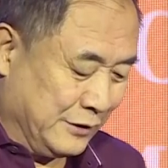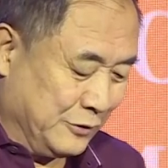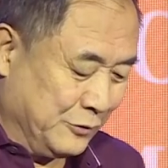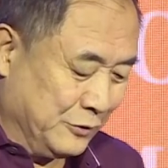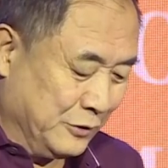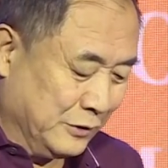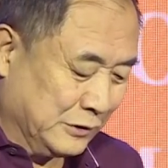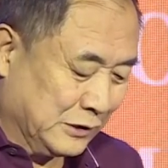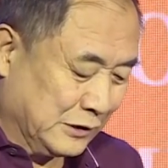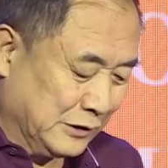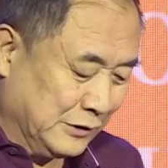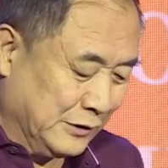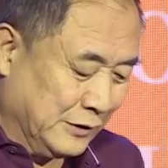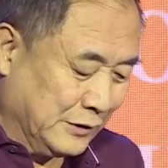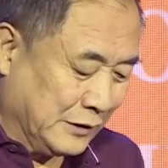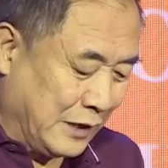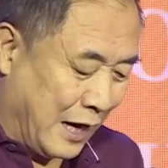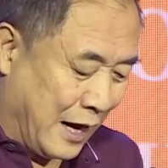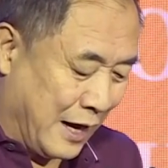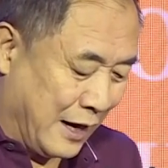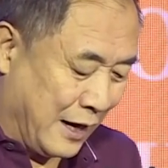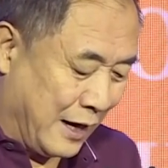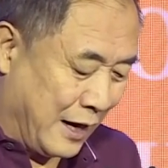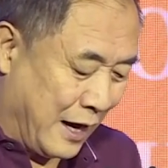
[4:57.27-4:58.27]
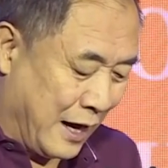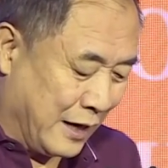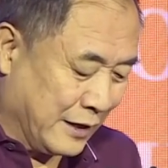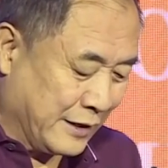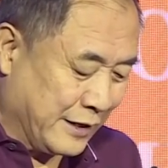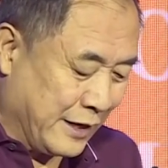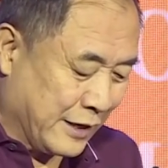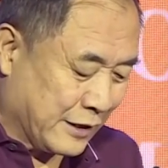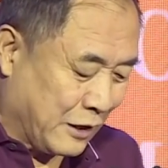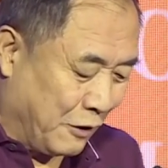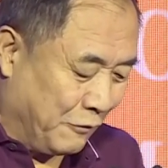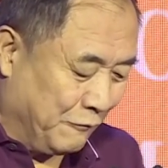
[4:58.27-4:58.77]
festival
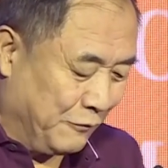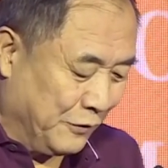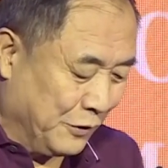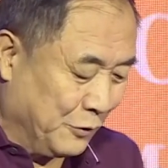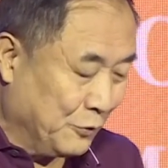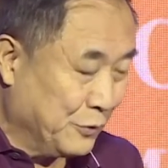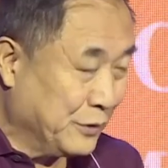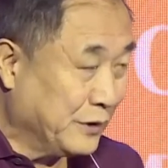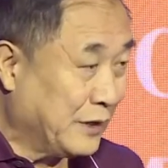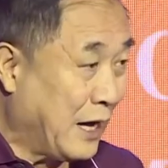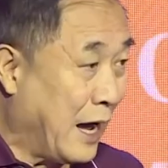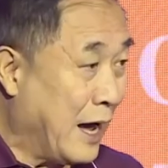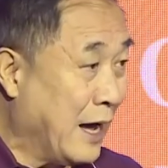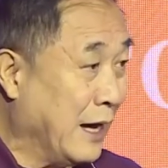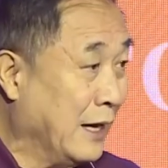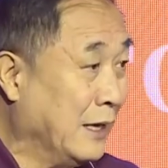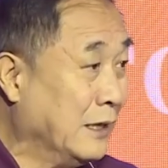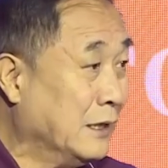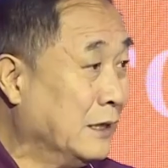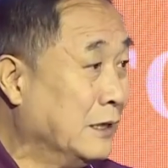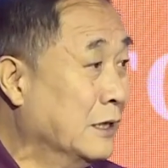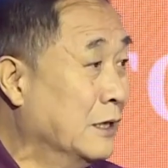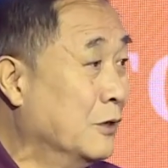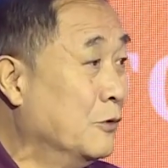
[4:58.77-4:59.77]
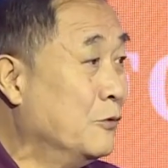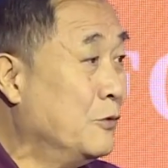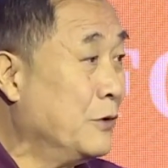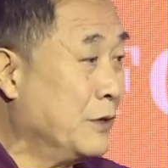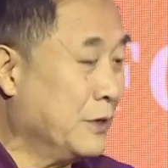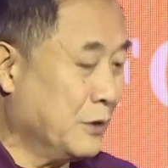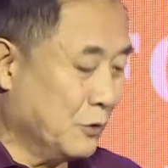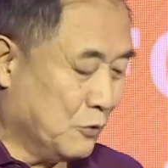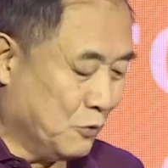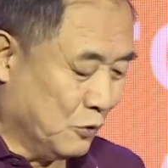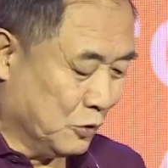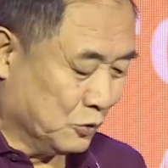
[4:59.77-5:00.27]
art,
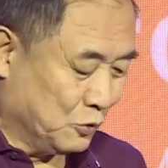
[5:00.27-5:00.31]
etc.